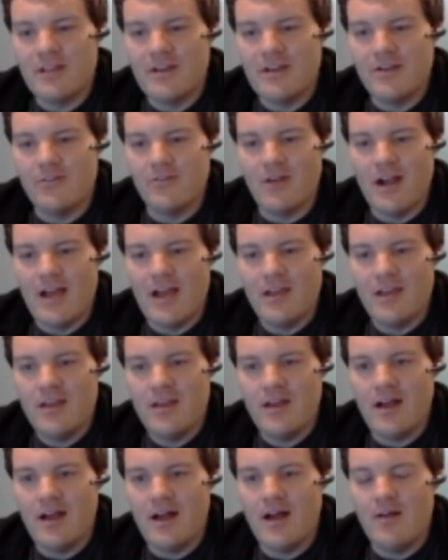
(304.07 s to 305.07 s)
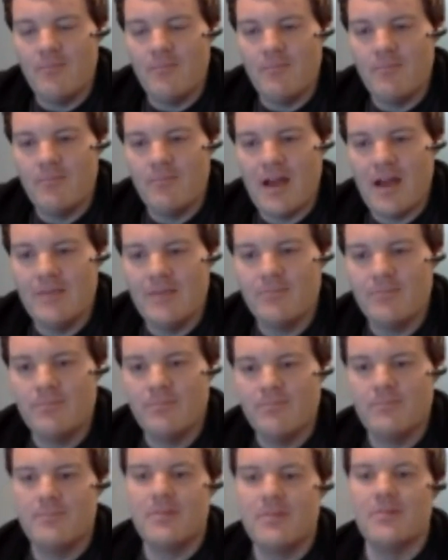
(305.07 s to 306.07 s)
to let it dry.
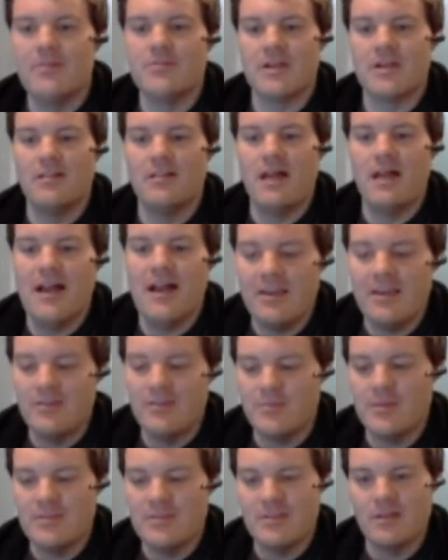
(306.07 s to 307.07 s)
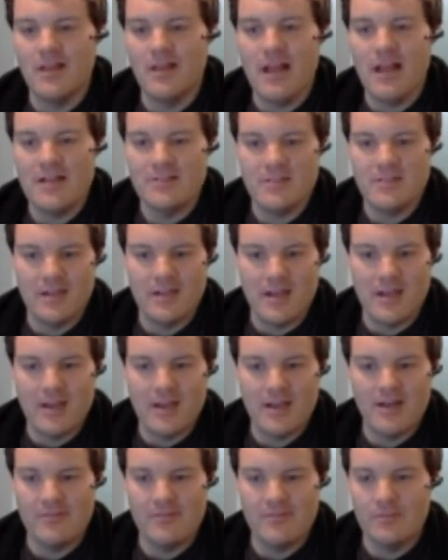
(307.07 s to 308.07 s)
I use a piece of glass that I
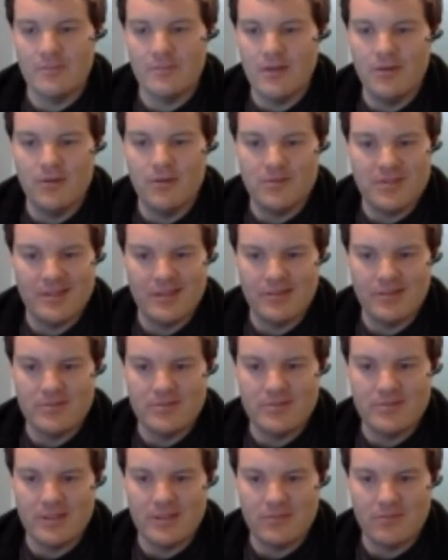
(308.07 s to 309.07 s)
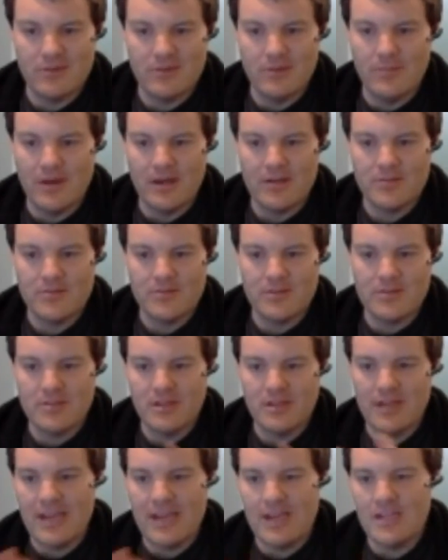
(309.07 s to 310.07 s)
got cut from Lowe's. I think it was like $3,
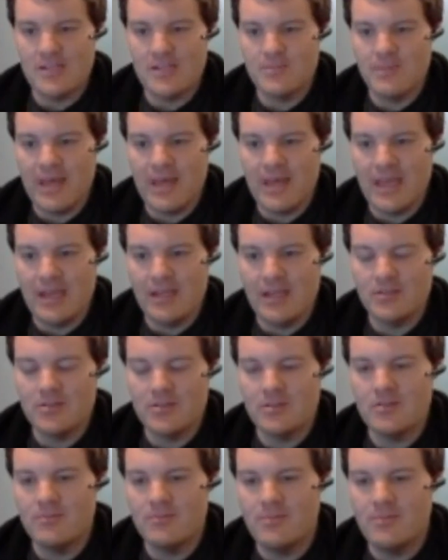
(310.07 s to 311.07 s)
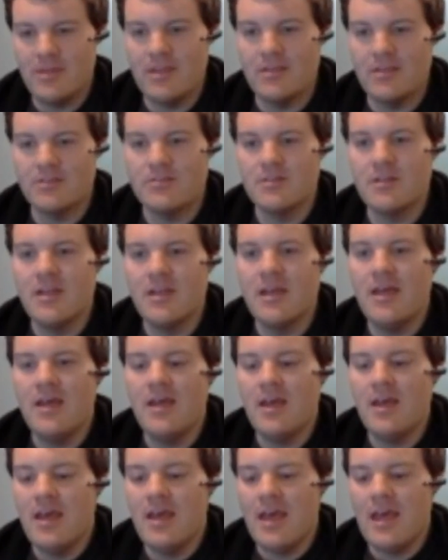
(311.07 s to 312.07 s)
just an 8-inch by 8-inch piece.
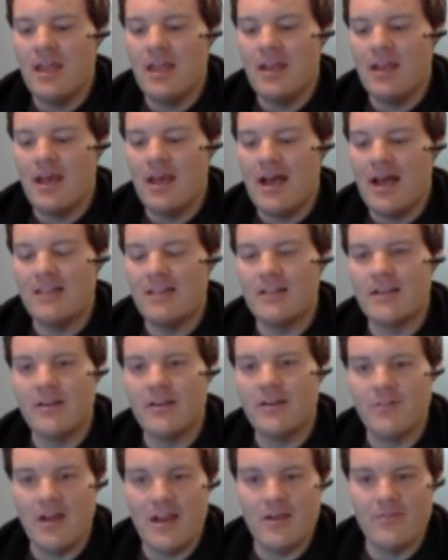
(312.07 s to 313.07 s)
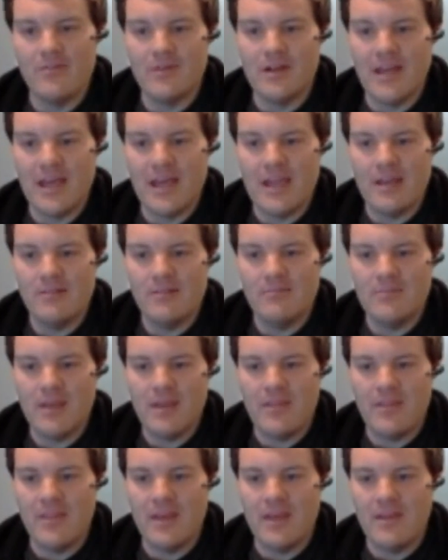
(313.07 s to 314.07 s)
Mm-hmm. And I let it dry overnight,
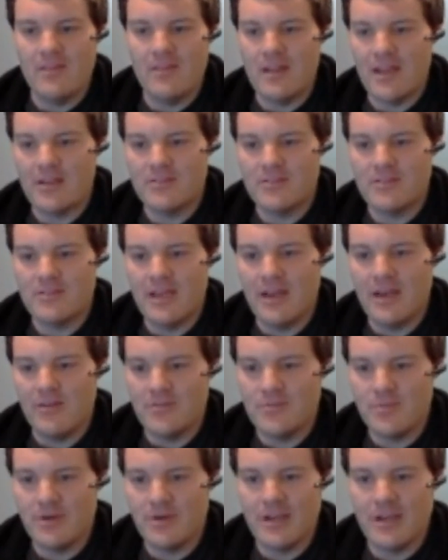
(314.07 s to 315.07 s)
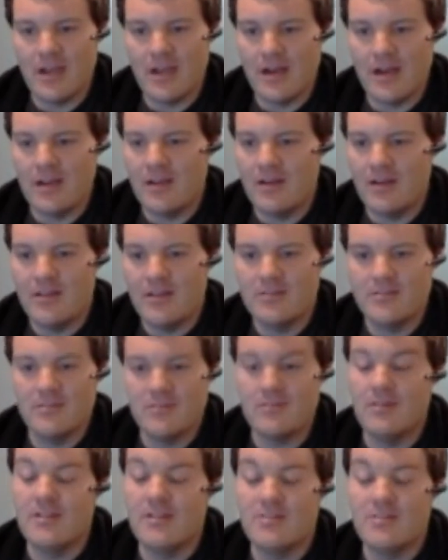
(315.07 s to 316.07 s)
and then the next day I was printing on it.
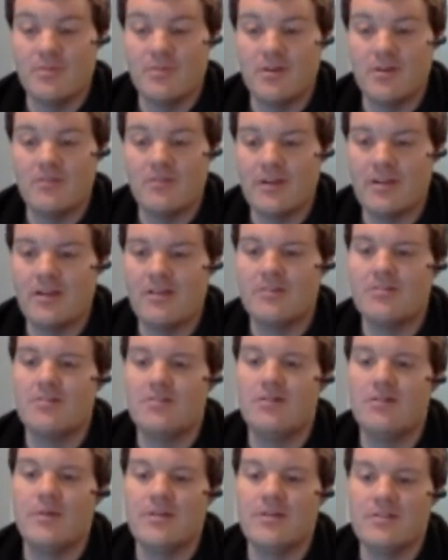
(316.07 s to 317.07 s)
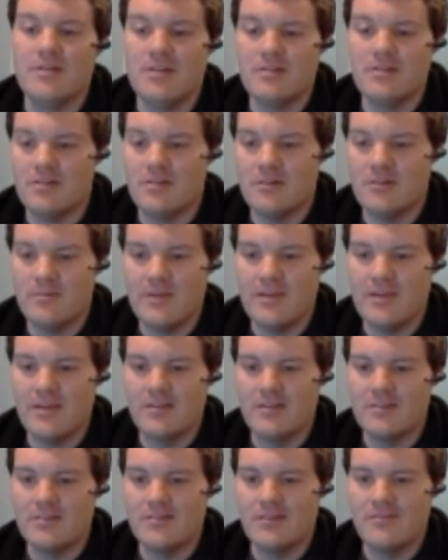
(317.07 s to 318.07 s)
It's perfect, and it's so much easier
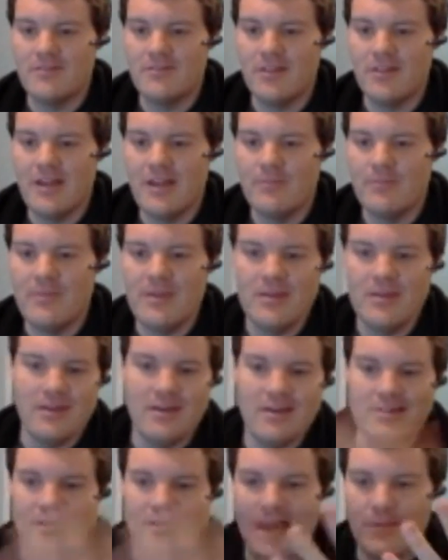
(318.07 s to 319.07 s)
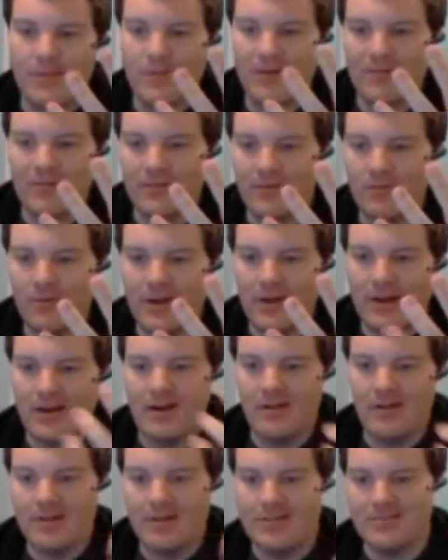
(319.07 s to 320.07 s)
because if you're like me, you get tape
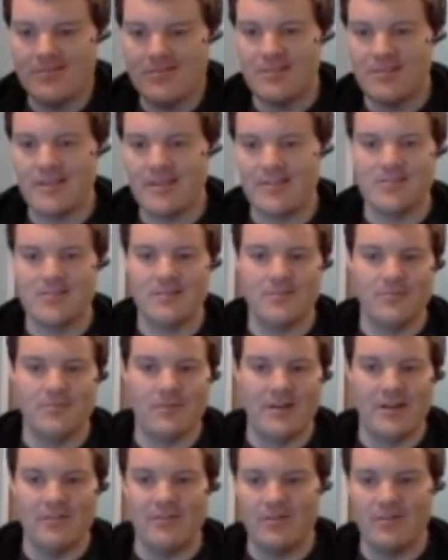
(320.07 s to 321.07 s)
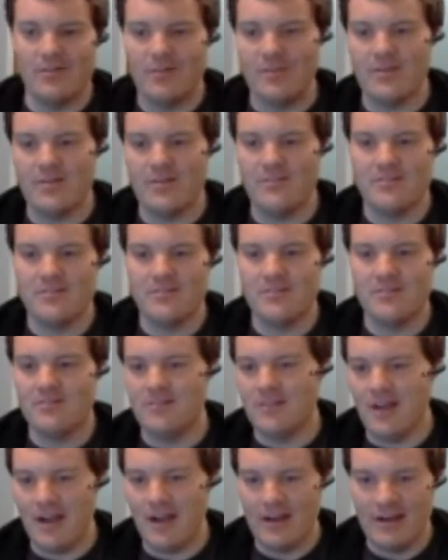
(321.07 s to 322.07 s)
everywhere and it sticks to whatever, and there's
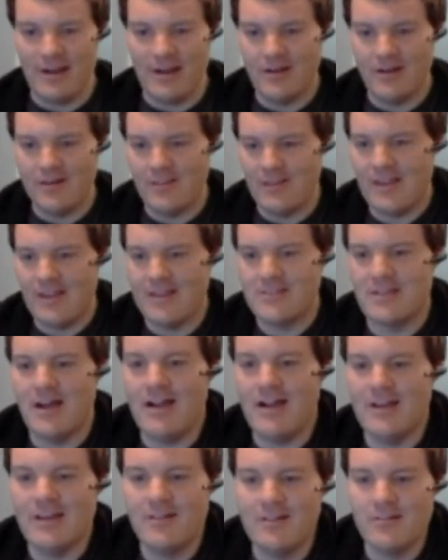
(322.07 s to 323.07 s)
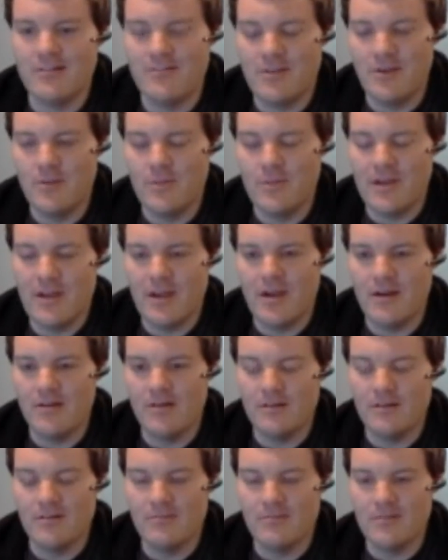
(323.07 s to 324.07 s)
dog hair that gets on it or human
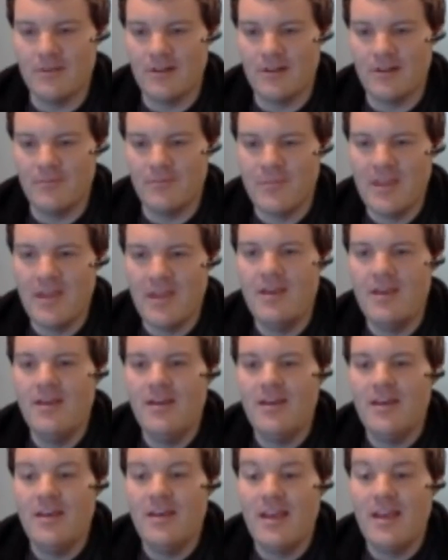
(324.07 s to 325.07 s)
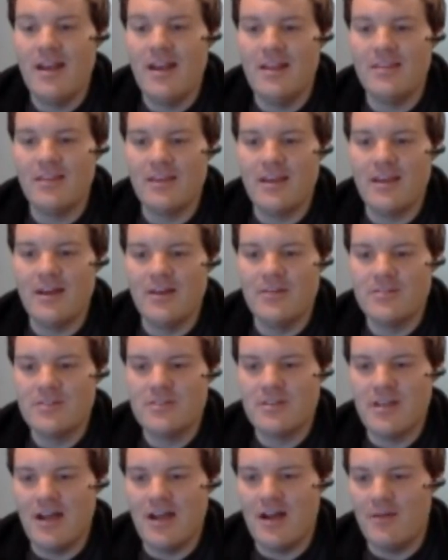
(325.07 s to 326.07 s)
hair, or, you know, anything
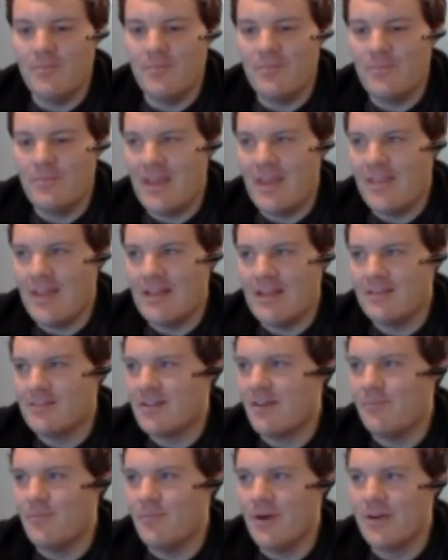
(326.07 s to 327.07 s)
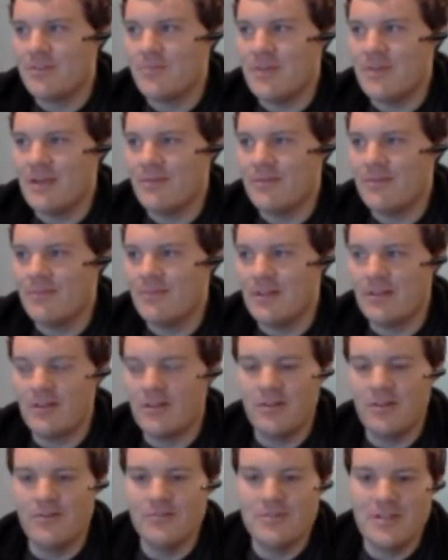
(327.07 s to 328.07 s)
else. And that stuff bugs me. I'm
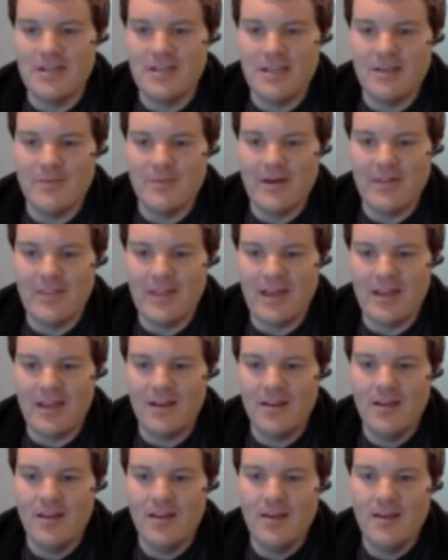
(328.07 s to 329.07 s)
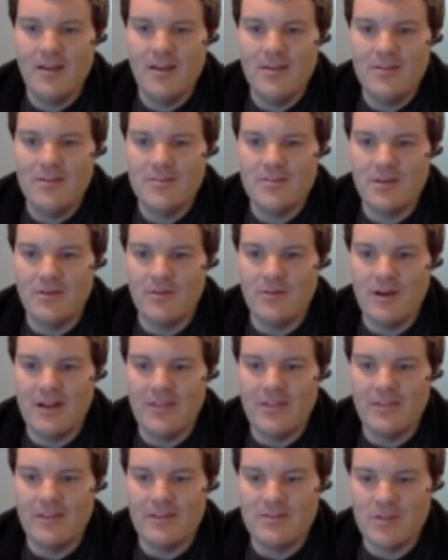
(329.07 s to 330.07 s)
a little OCD about that. So
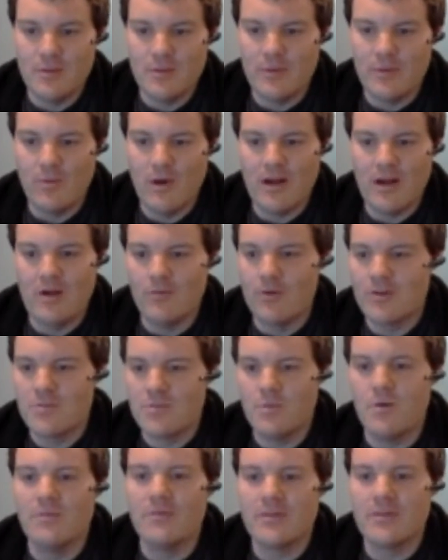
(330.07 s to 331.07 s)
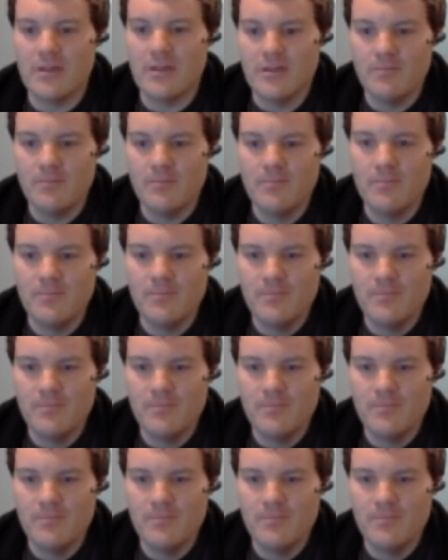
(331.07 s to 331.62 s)
the soapy water works perfectly.